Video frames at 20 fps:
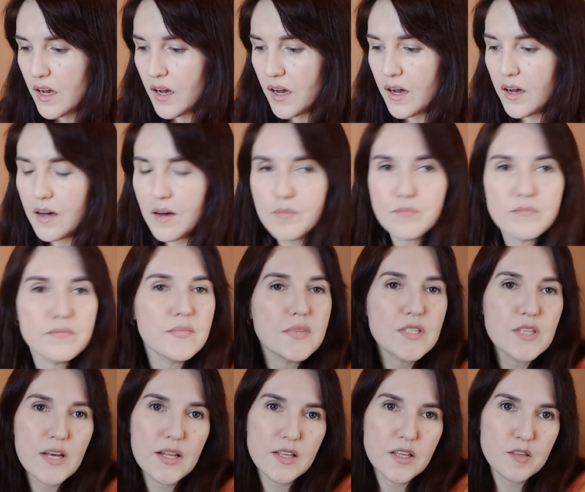Um,
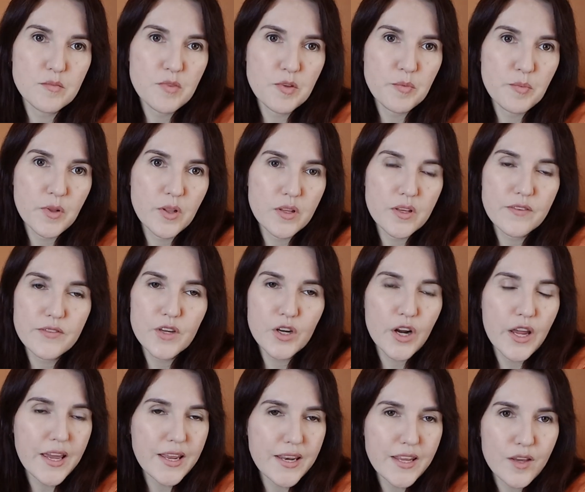Italian people, if there
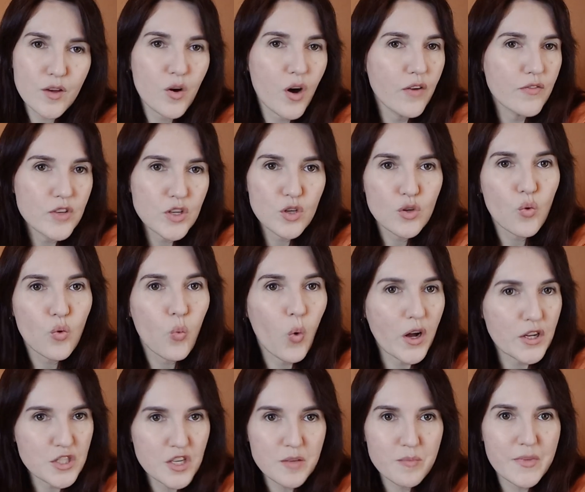are any of you
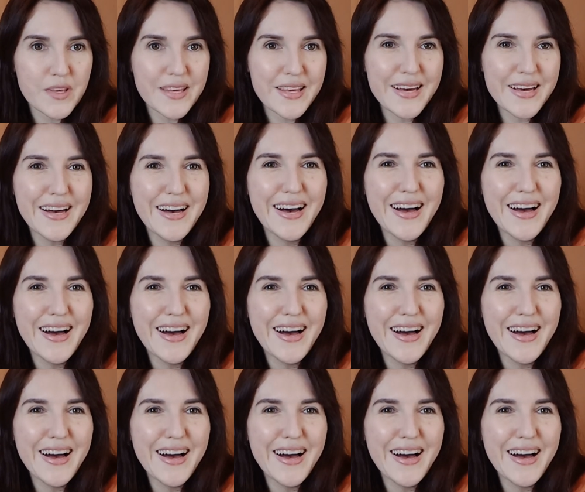watching me,